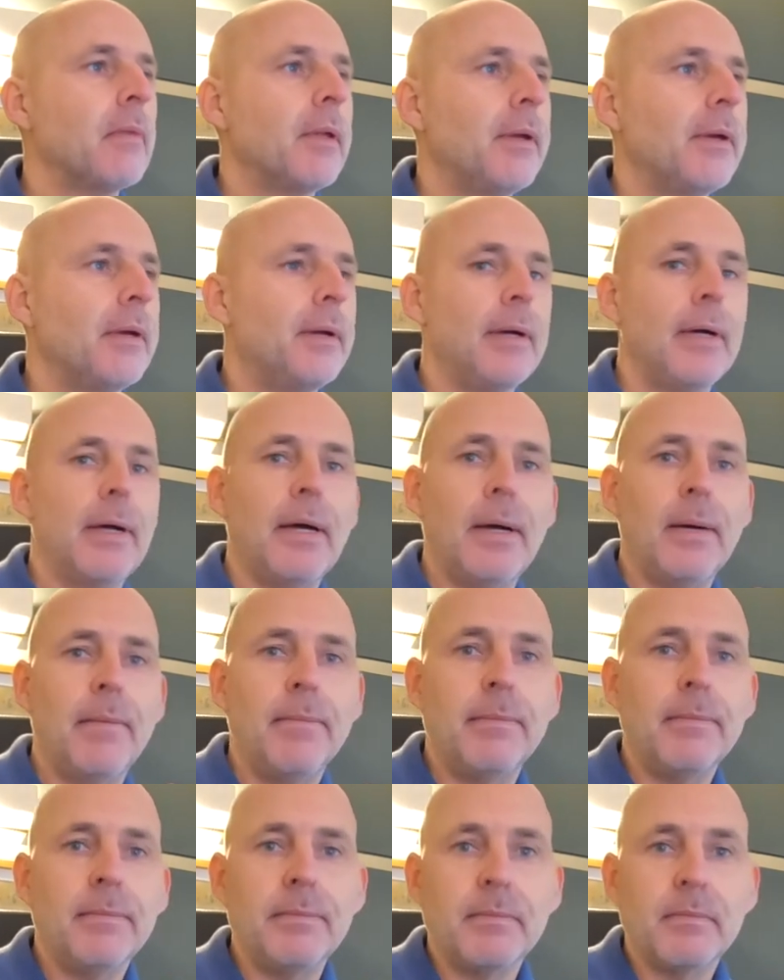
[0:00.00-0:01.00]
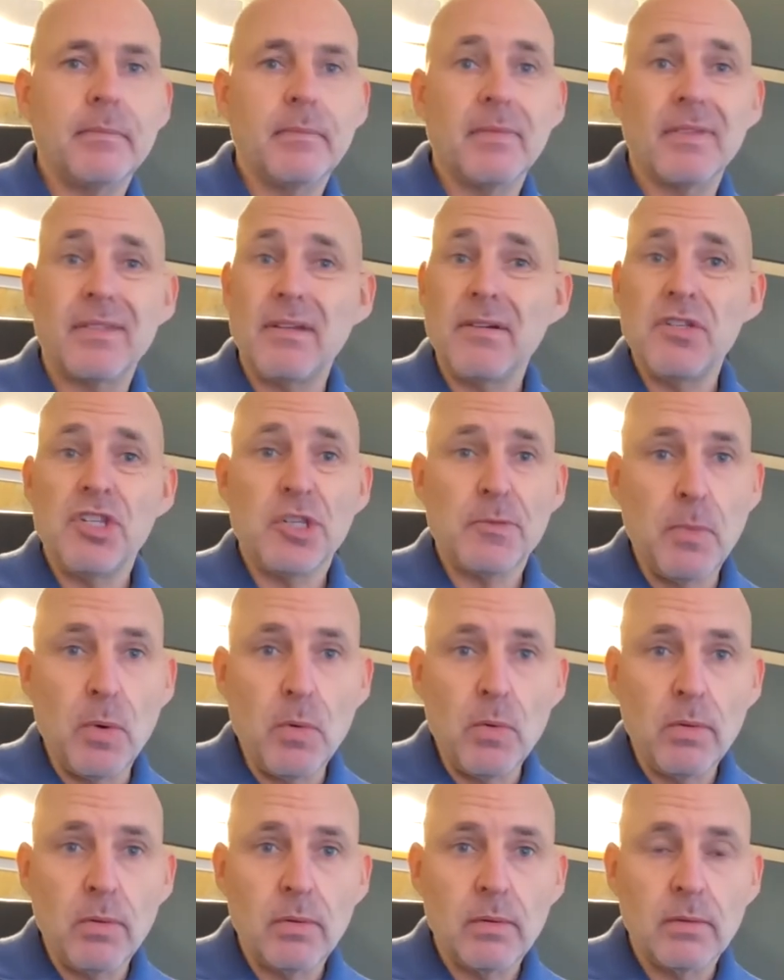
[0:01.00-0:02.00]
It's only
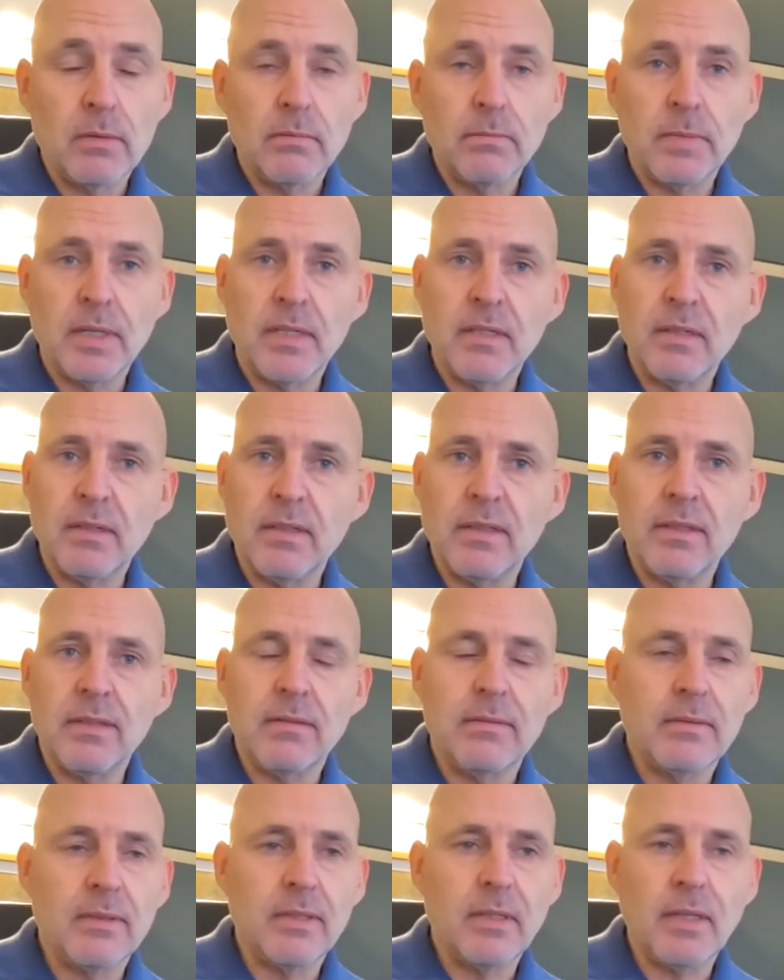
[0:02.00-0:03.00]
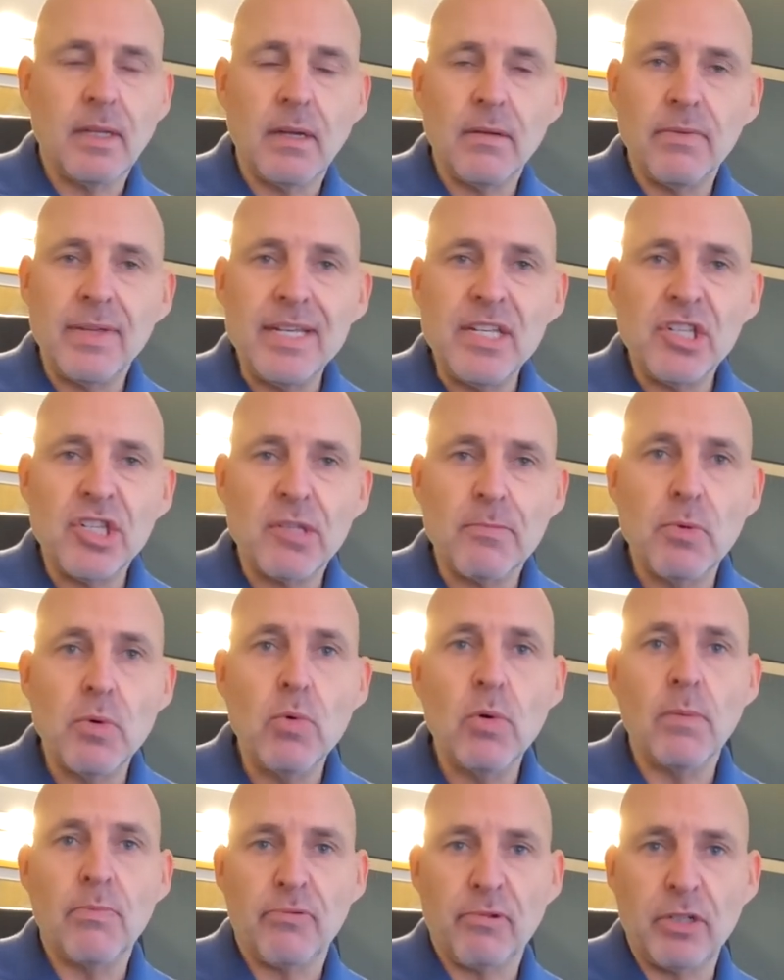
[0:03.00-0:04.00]
small, but you know, these
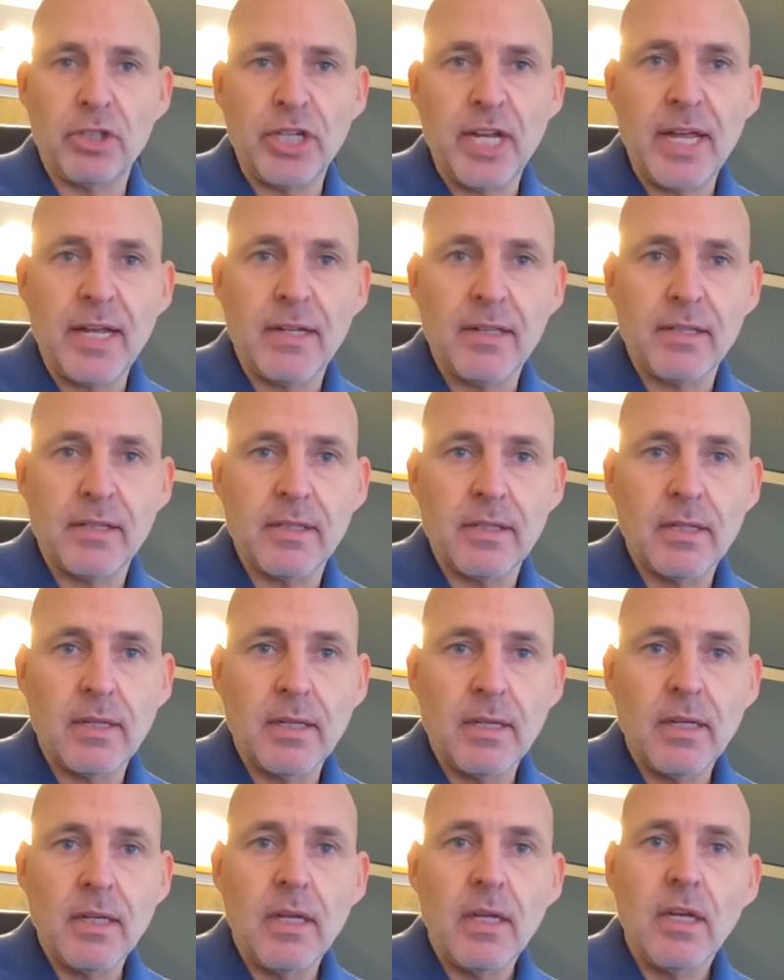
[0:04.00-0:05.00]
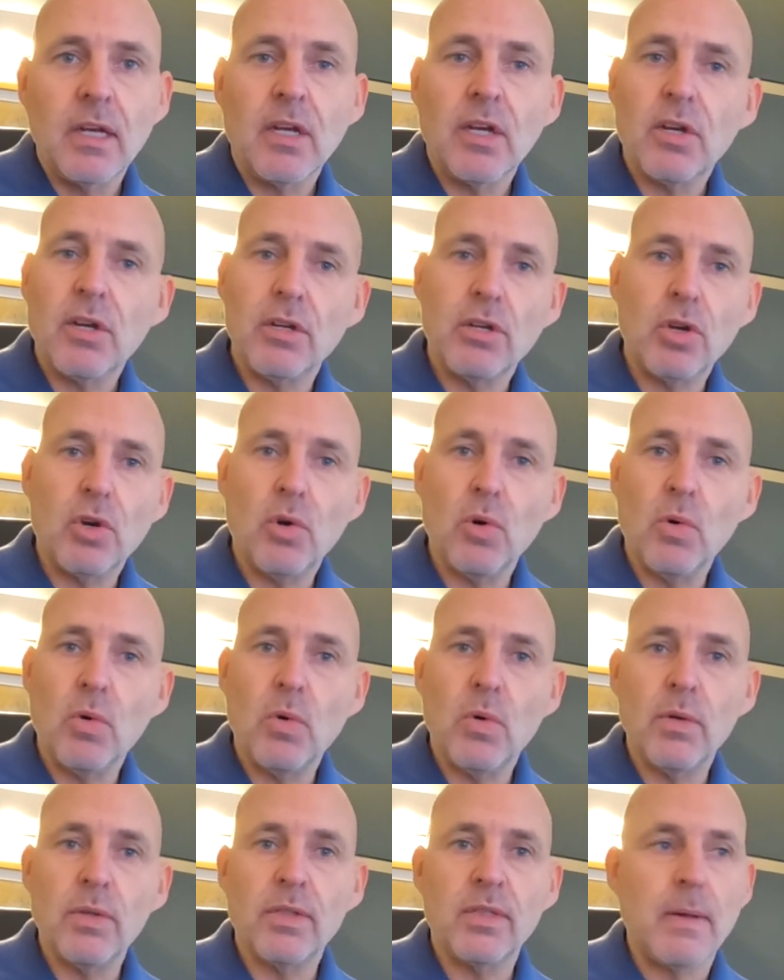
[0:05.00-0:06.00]
smaller projects can
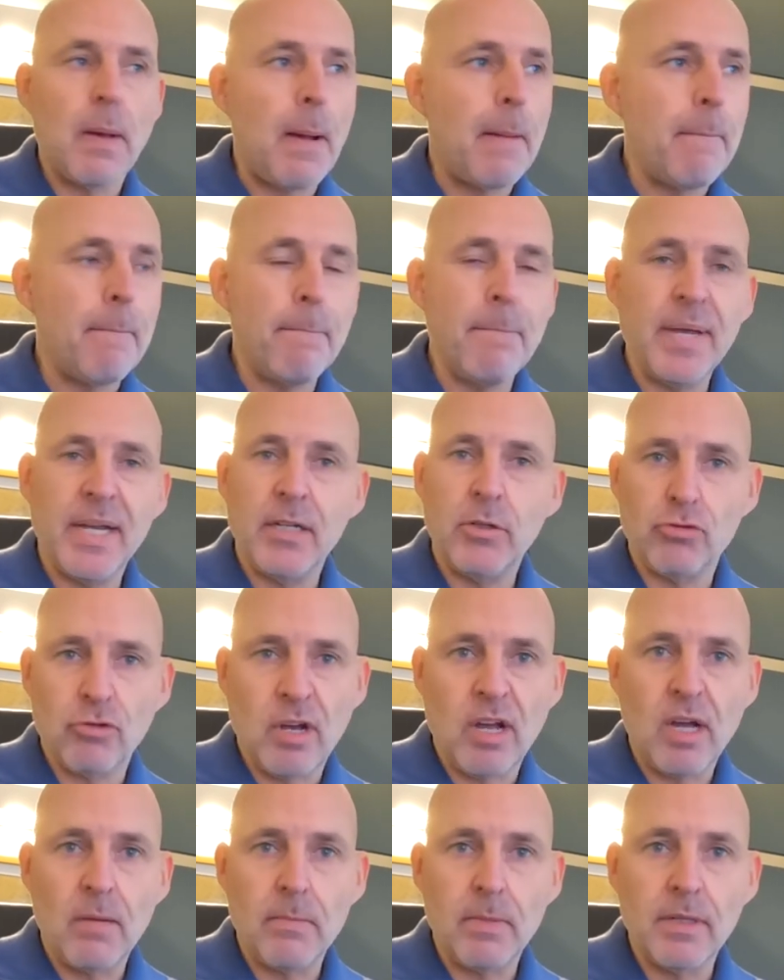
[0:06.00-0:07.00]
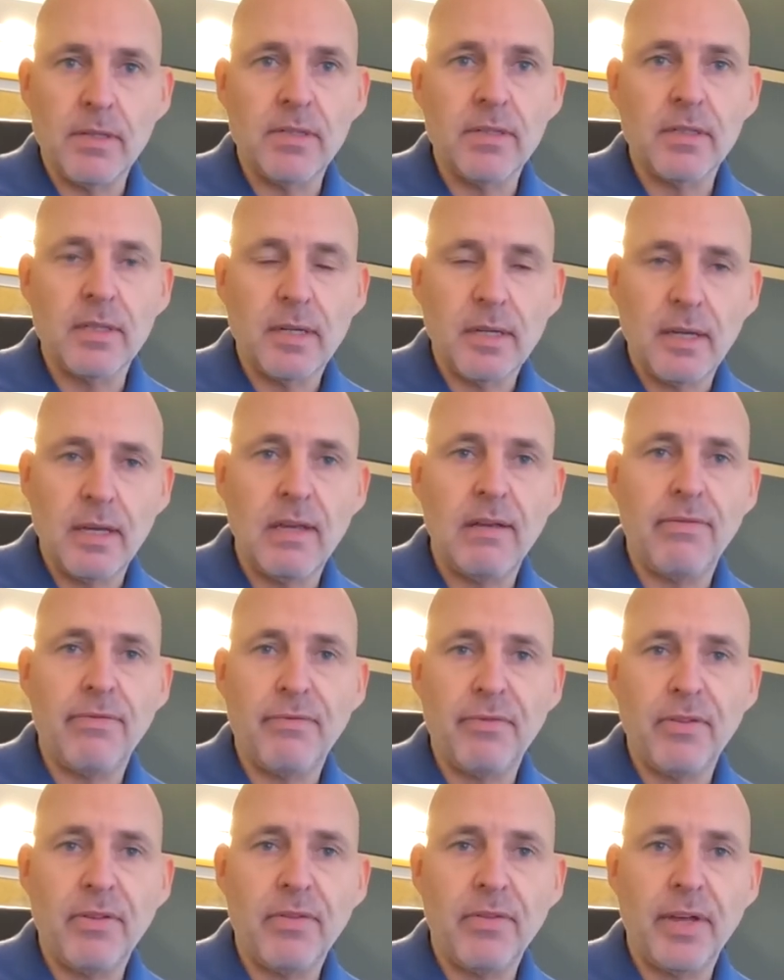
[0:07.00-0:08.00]
cause big dramas
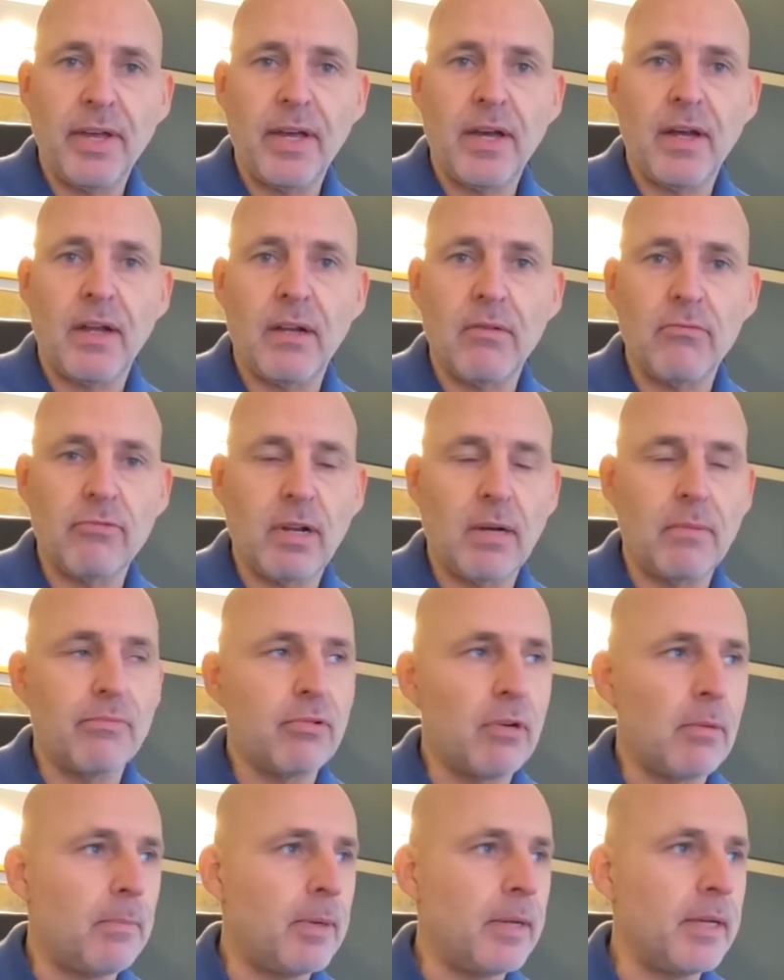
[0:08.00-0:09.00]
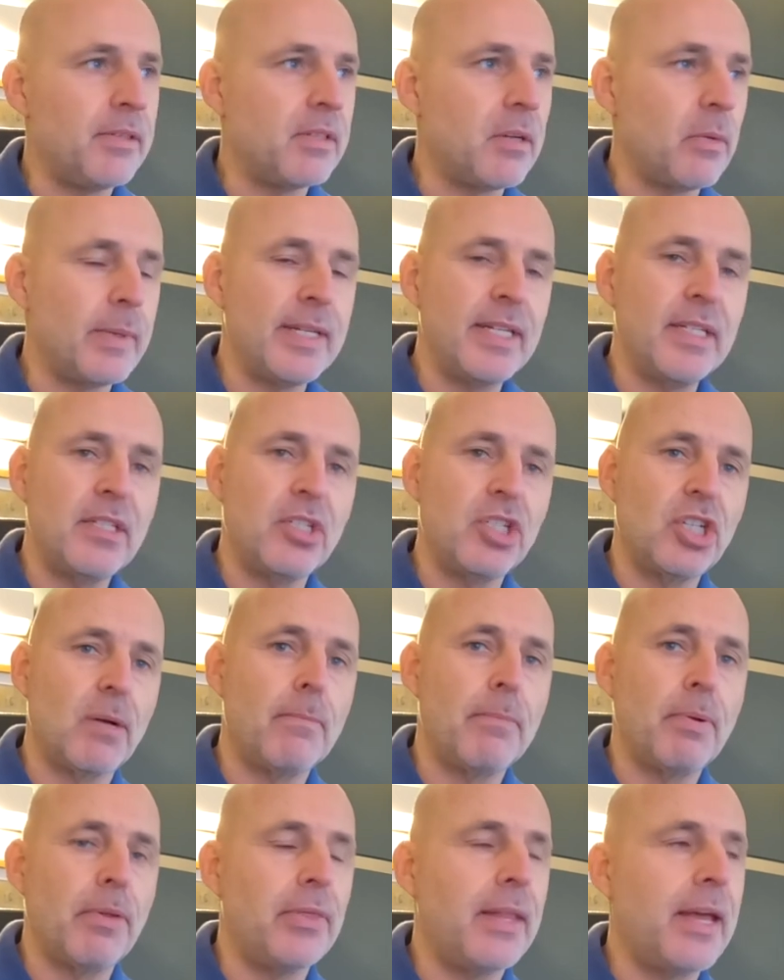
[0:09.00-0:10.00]
if they aren't run properly. So we need to
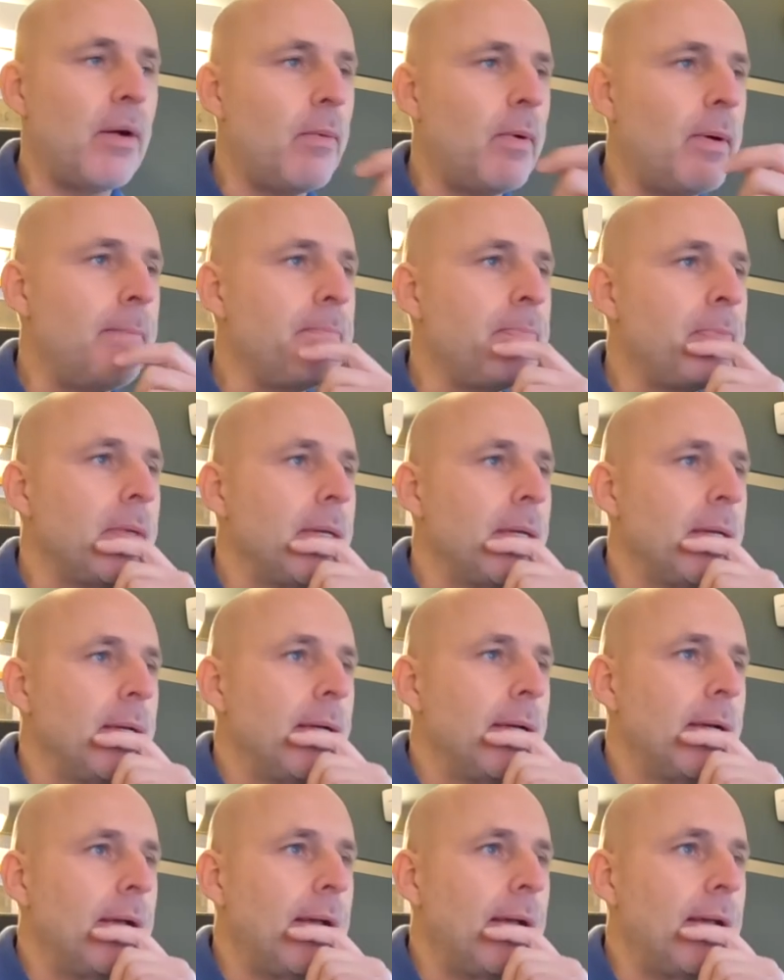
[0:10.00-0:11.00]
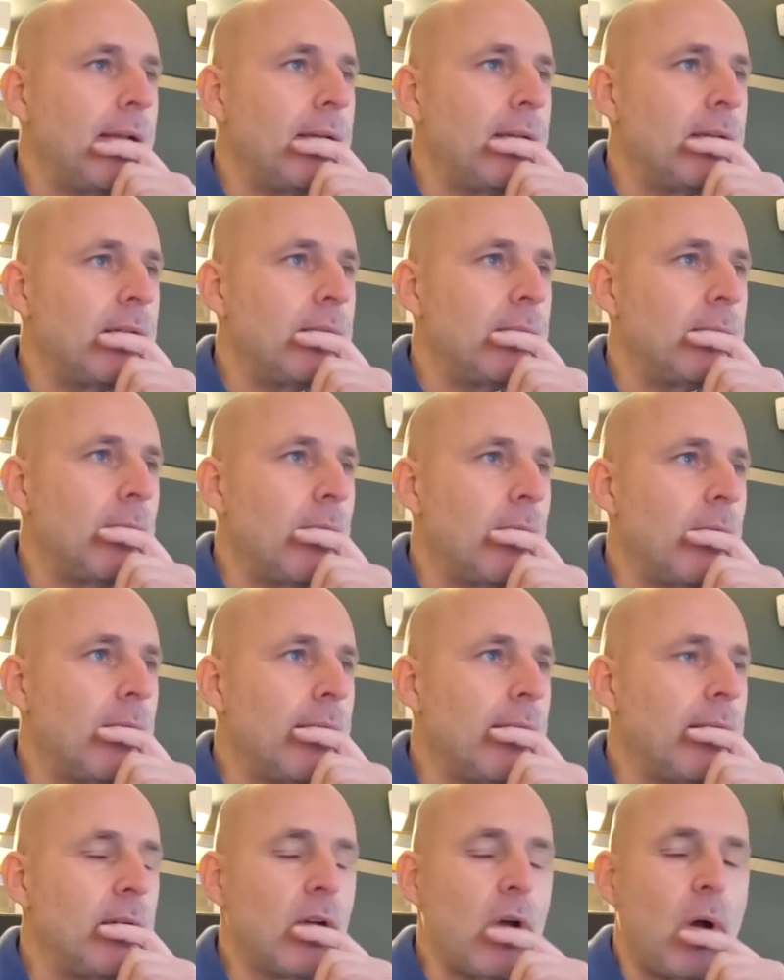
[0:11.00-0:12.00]
jump on that one. And
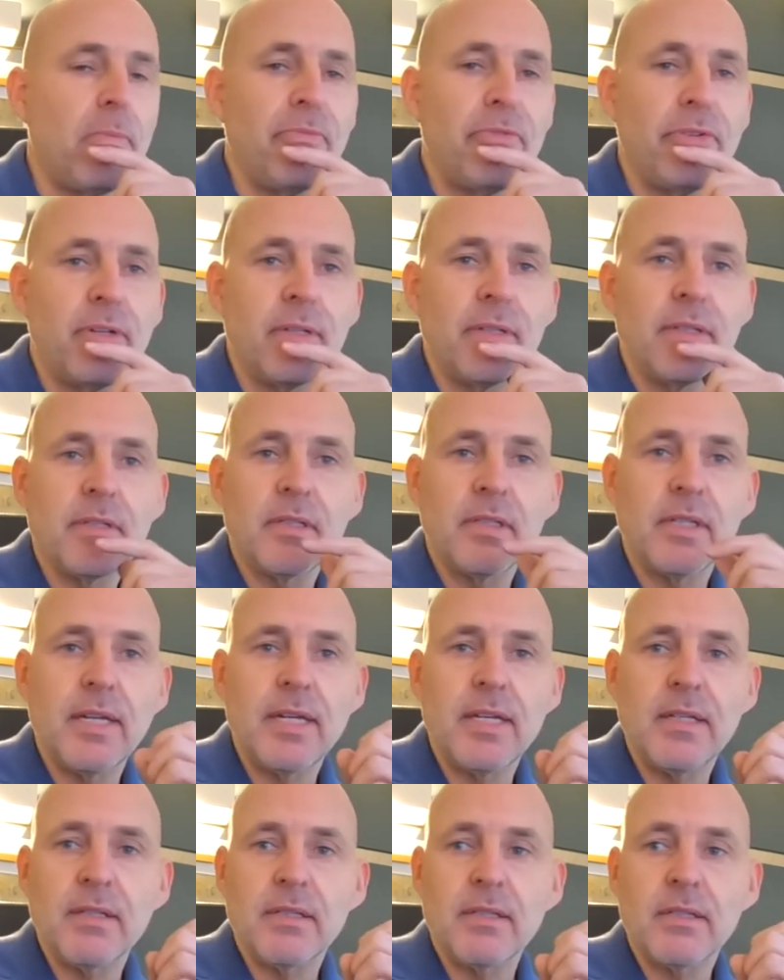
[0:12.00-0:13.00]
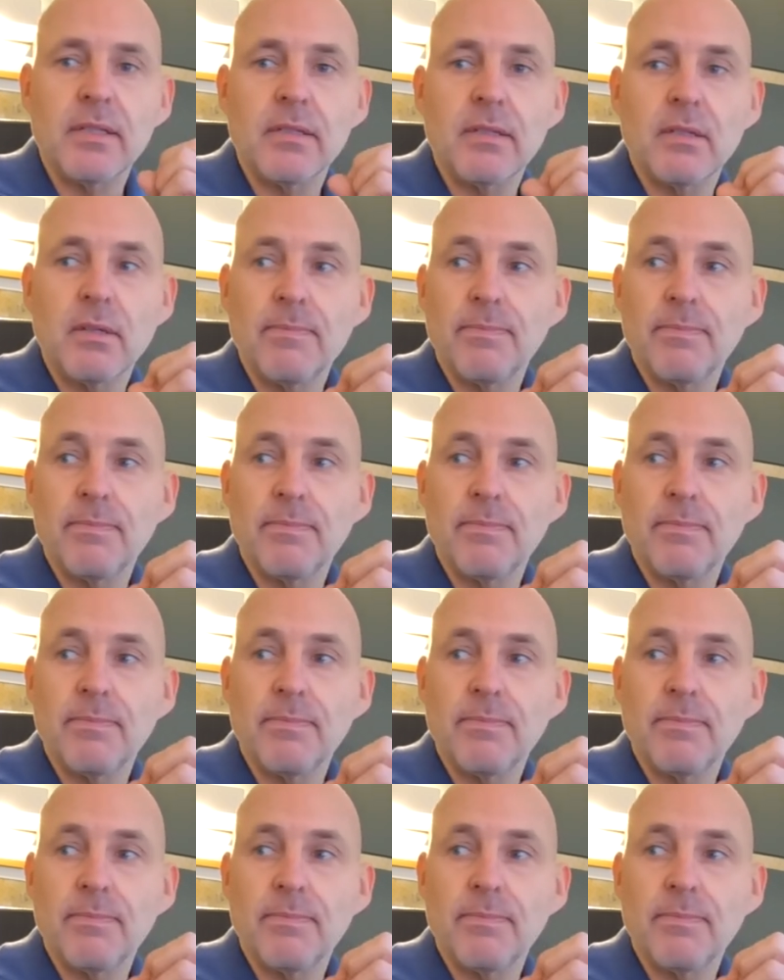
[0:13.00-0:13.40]
my confidence is,